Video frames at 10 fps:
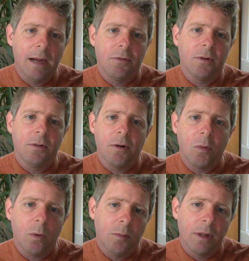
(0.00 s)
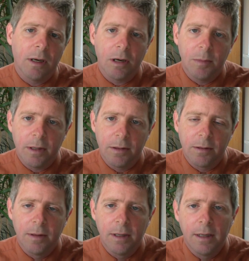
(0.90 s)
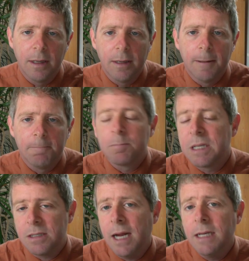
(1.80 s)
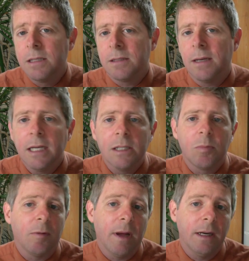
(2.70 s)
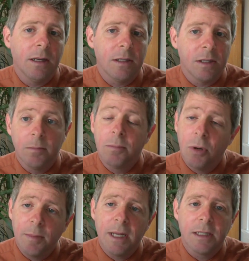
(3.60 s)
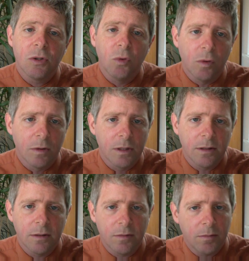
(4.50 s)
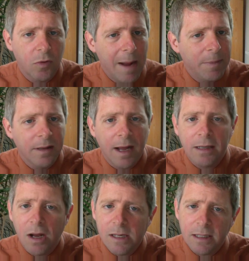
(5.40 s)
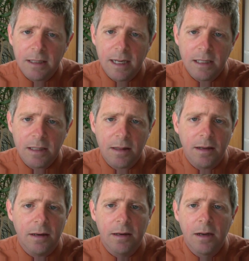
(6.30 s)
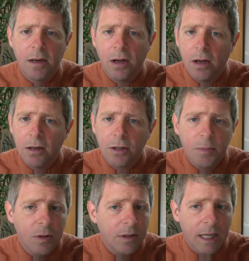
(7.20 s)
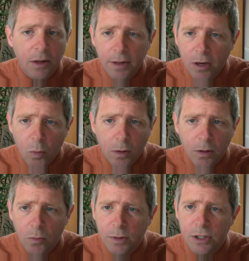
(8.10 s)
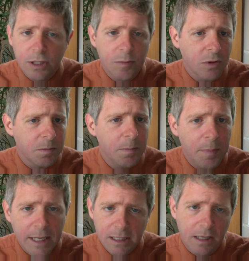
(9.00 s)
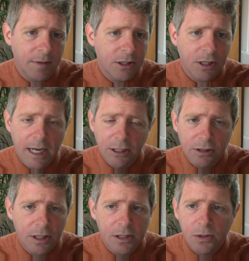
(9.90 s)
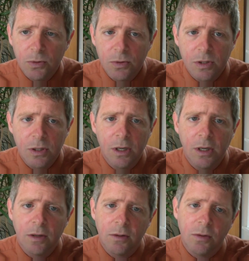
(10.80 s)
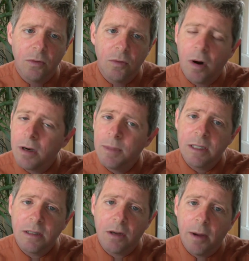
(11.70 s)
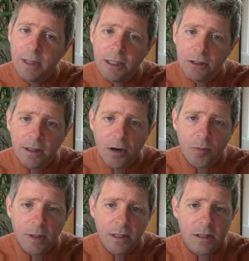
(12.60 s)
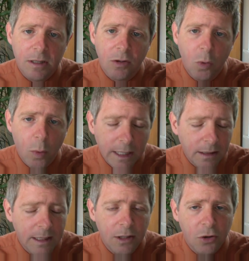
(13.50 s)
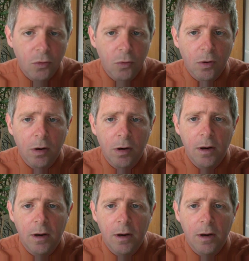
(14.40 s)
effort during World Malaria Month. Science has provided us some pretty amazing tools, from rapid diagnostic tests that a community healthcare worker with just the most basic of education can use, to artemisinin combination therapies that quickly cure,